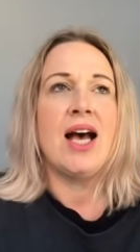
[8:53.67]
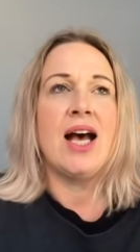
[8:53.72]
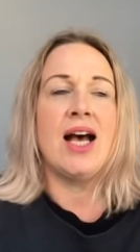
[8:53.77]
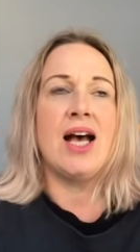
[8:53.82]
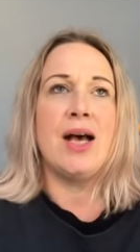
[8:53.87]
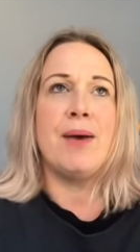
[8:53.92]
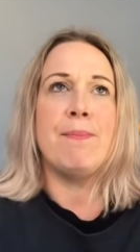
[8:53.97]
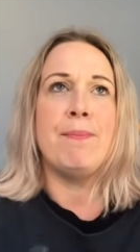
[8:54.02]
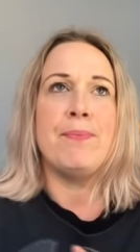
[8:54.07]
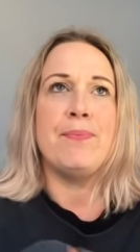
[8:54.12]

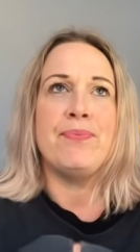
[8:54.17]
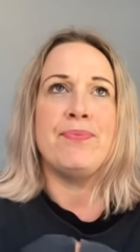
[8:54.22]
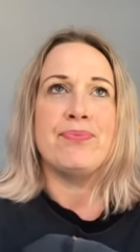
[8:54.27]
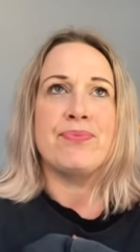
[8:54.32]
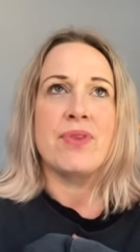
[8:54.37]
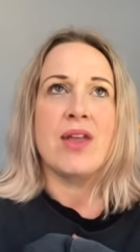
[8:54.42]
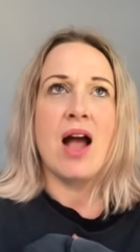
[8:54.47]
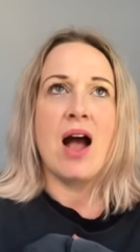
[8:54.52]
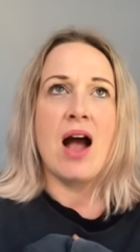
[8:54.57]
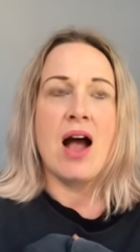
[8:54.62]
Um,
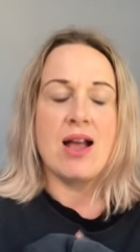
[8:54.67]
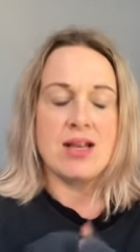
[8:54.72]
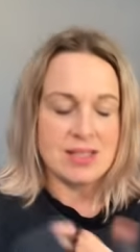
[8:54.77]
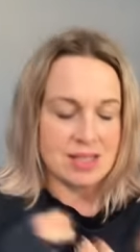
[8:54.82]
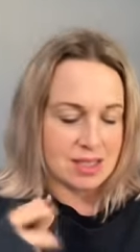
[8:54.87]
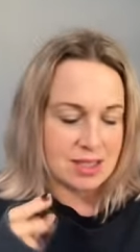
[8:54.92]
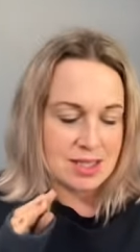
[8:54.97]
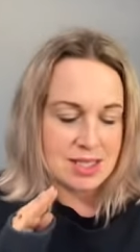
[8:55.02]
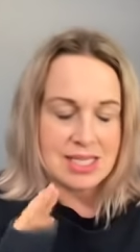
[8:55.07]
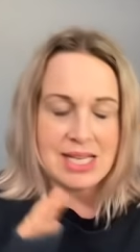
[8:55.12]

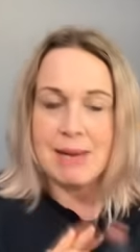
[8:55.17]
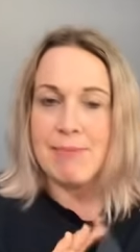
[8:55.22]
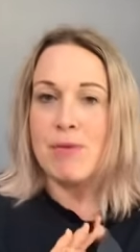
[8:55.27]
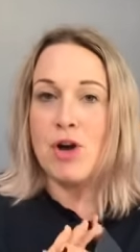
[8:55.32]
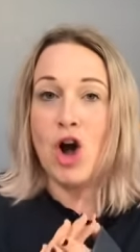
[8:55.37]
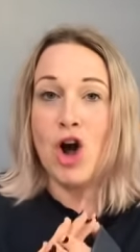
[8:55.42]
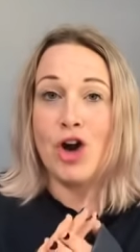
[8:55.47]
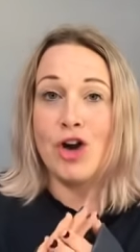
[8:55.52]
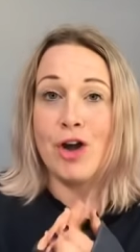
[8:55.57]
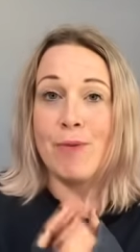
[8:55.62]
since
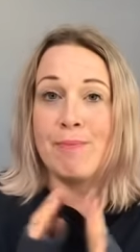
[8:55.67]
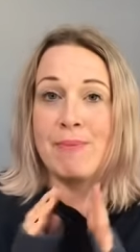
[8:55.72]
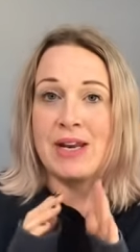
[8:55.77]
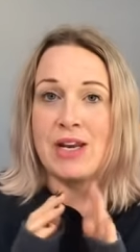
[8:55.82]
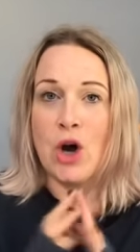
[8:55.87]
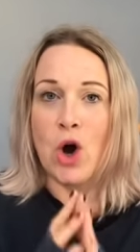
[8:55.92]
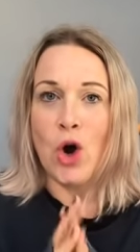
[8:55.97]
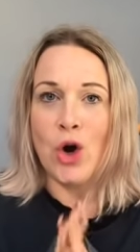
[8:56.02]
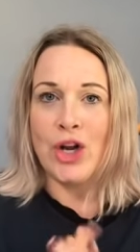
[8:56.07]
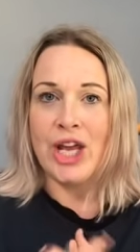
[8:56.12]
SlimCon, I've
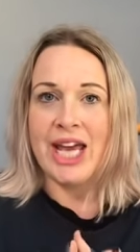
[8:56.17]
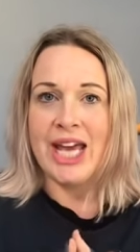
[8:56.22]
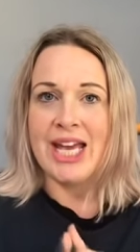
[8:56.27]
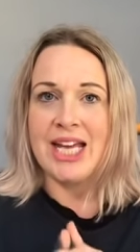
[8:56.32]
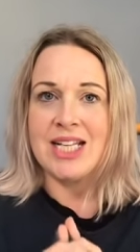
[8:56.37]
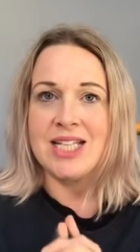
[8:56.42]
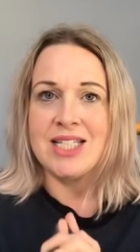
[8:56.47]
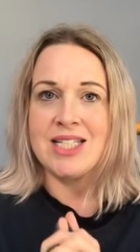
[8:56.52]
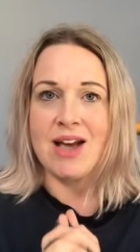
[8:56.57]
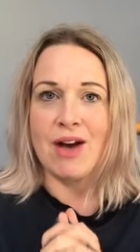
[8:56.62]
been on
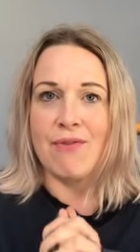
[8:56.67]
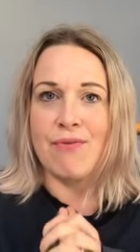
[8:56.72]
it,